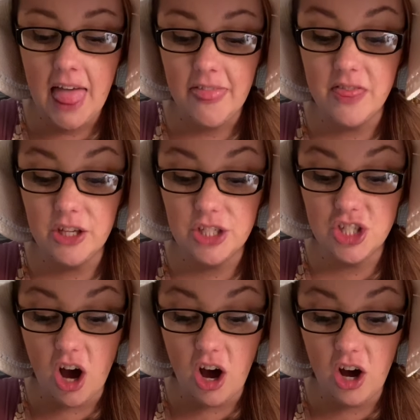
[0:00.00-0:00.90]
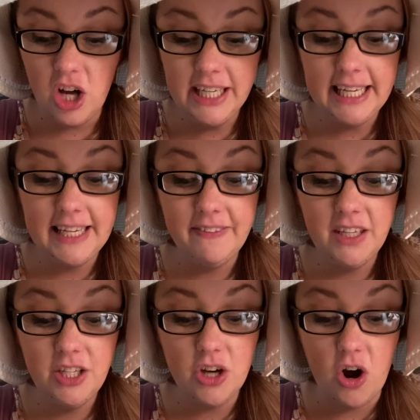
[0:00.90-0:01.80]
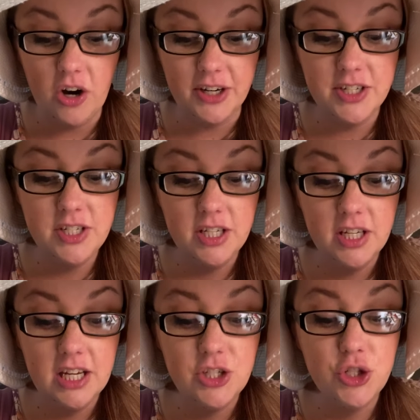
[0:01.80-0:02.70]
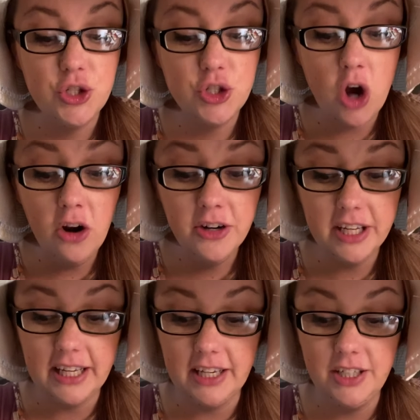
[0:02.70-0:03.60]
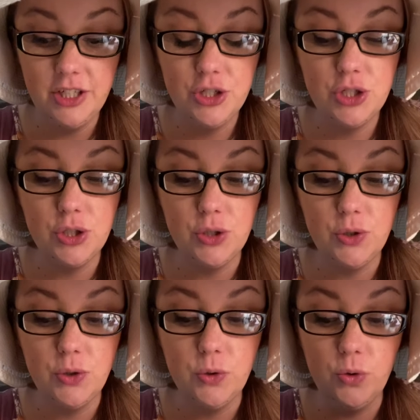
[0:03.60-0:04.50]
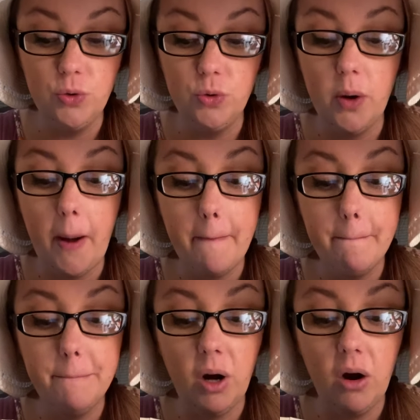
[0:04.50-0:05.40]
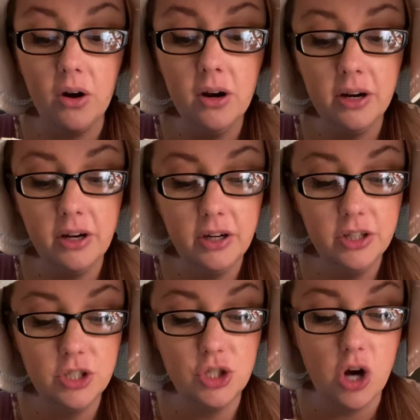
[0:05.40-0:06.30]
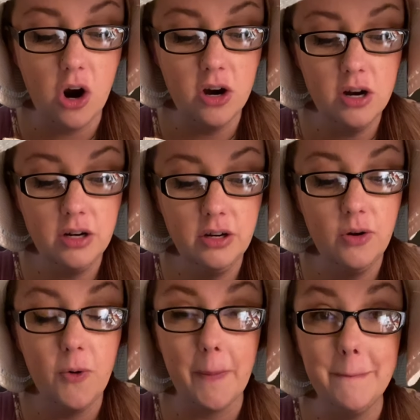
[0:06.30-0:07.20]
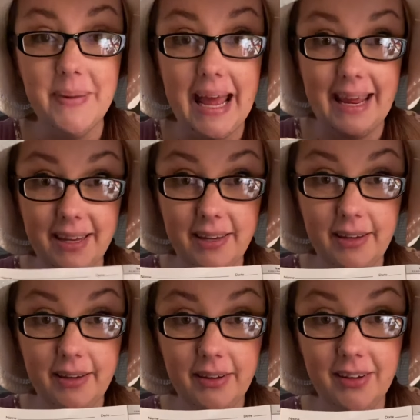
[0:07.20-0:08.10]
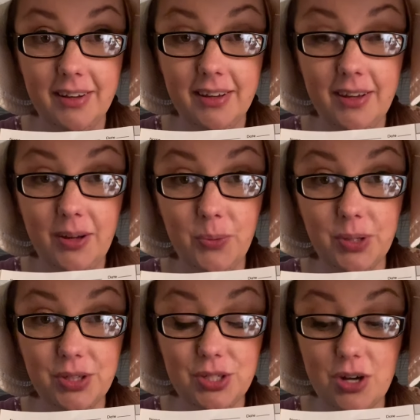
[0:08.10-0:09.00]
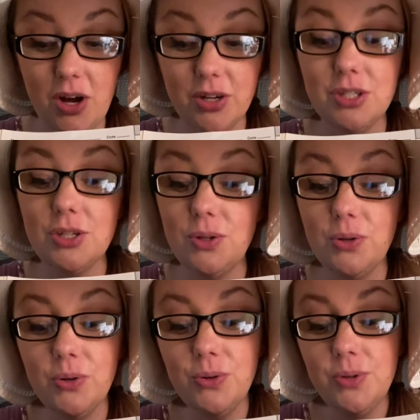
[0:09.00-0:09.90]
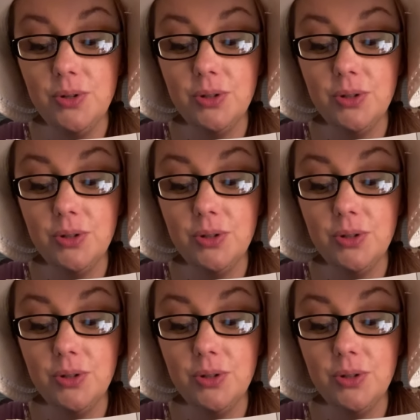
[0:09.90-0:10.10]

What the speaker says: The dog in the yard started to bark, dark, or bank. What did the dog do?